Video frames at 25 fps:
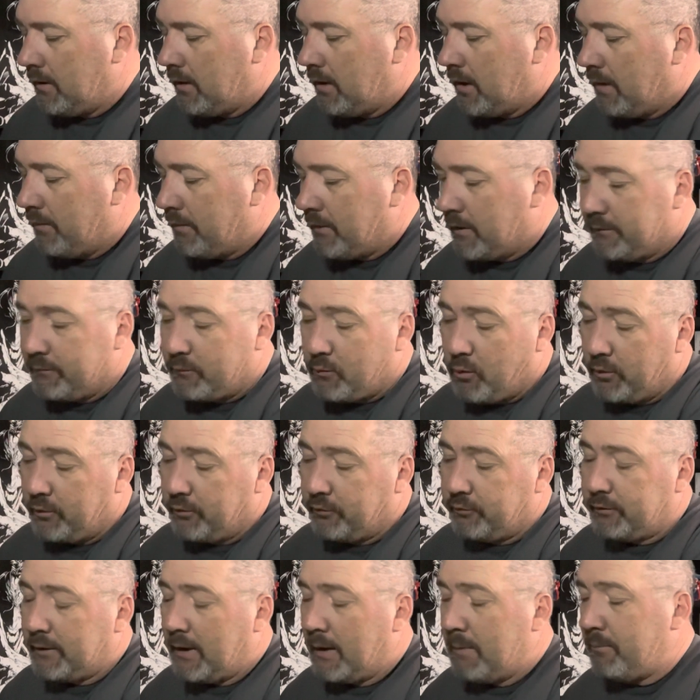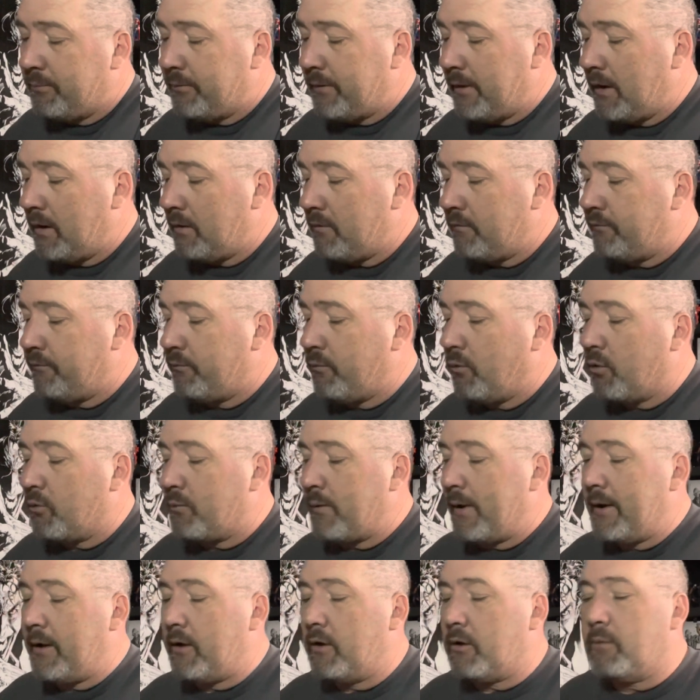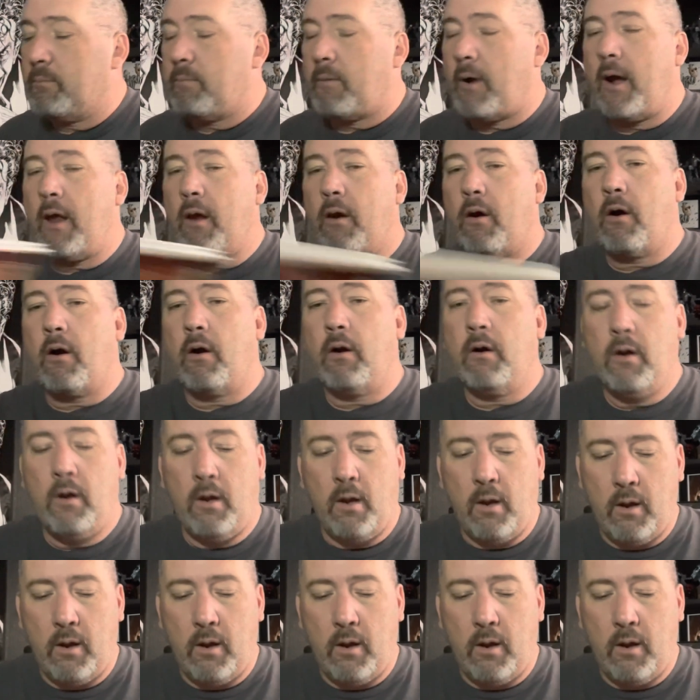And then, of course, same thing for regular Mylar.